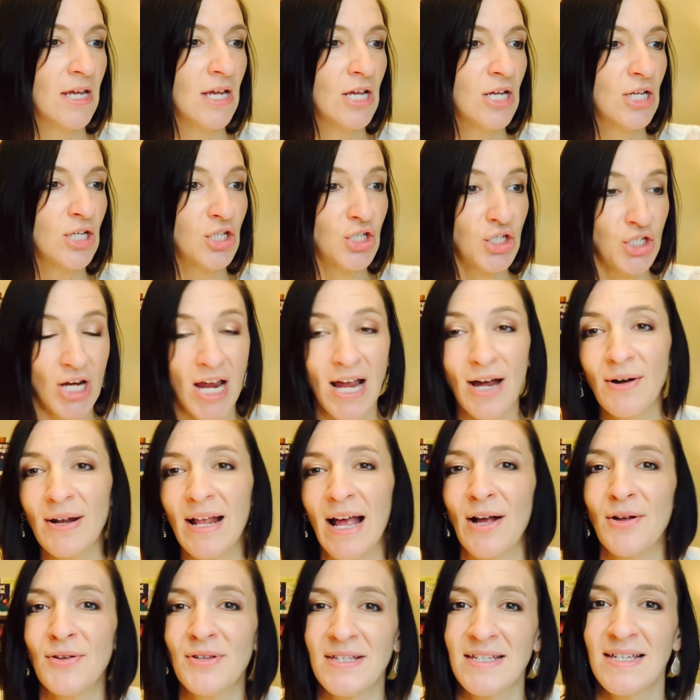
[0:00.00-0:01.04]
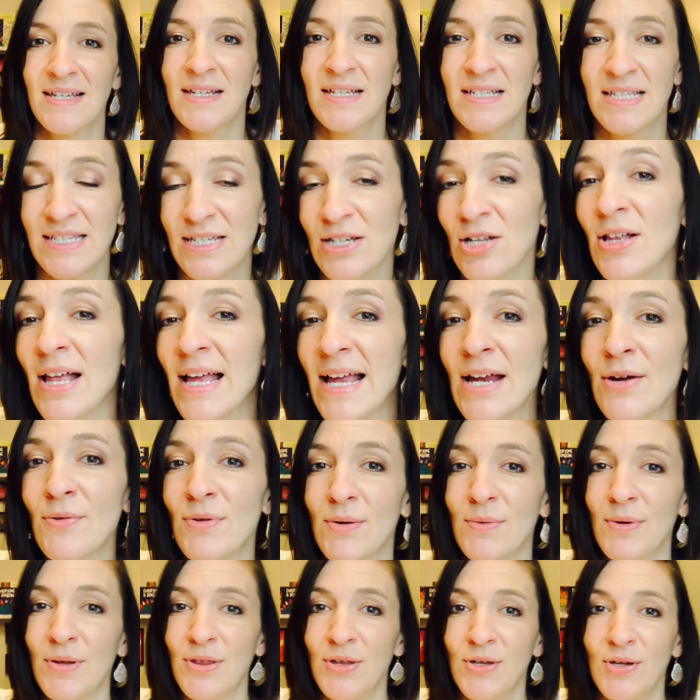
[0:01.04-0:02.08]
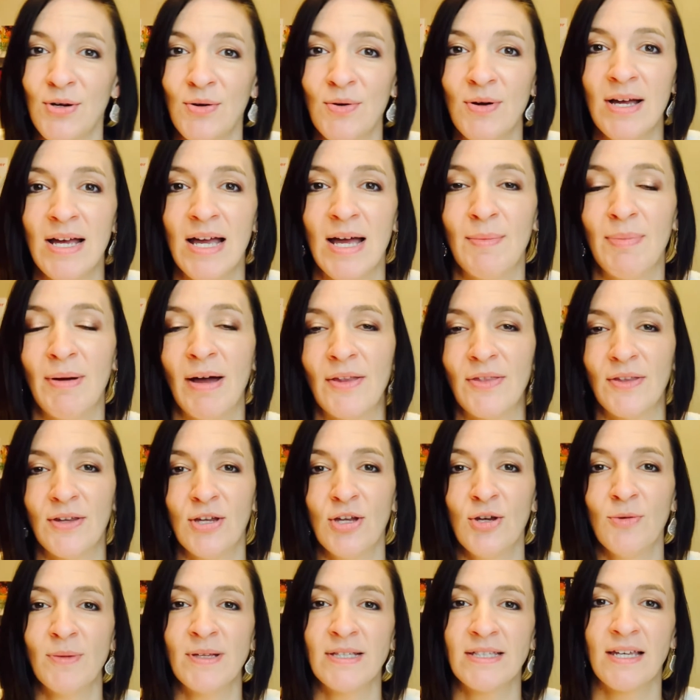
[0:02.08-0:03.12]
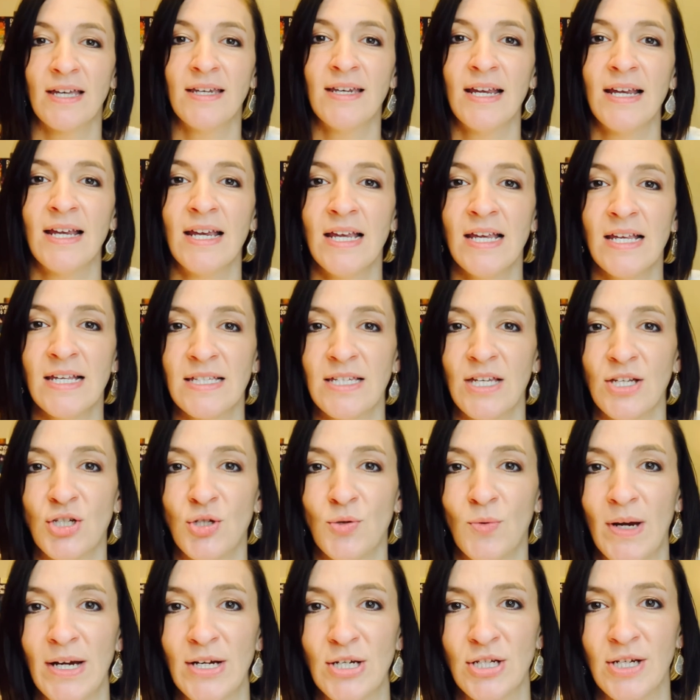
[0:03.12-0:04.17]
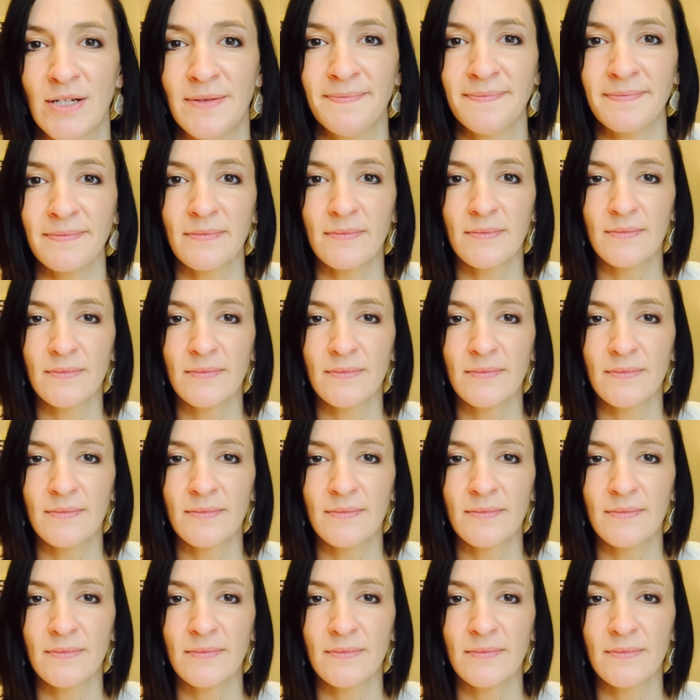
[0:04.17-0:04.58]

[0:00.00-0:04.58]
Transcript: shout outs. Still angry with you about the Human Sundae situation.